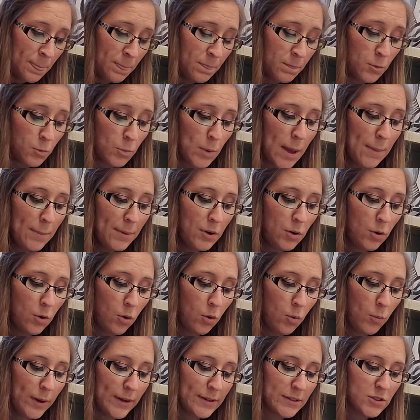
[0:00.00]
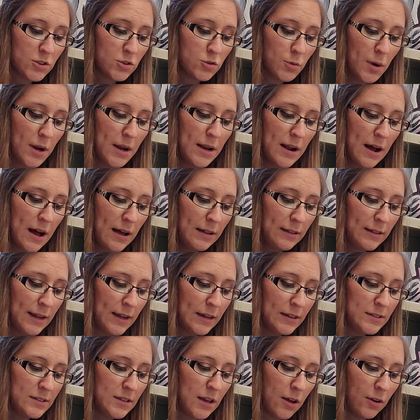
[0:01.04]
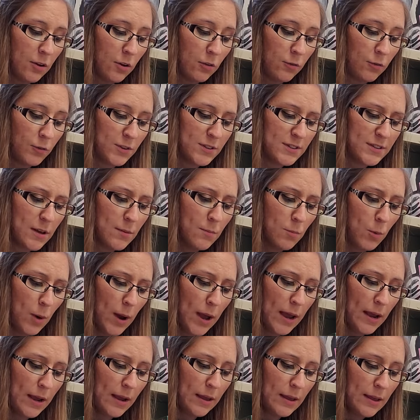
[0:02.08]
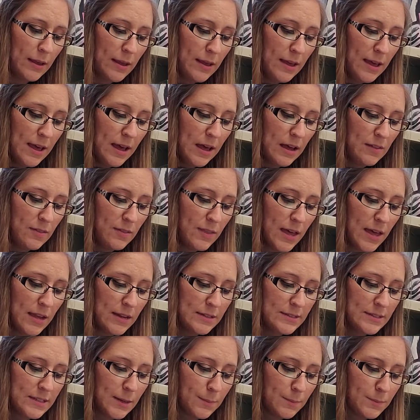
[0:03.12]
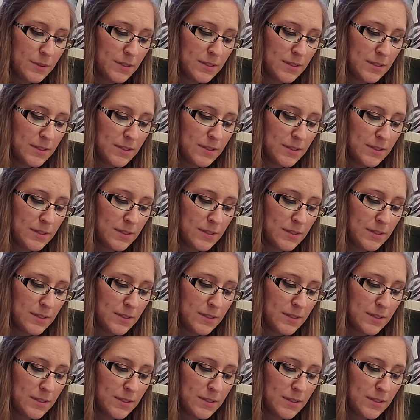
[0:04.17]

The rabbit hole went straight on like a tunnel for some way, and then dipped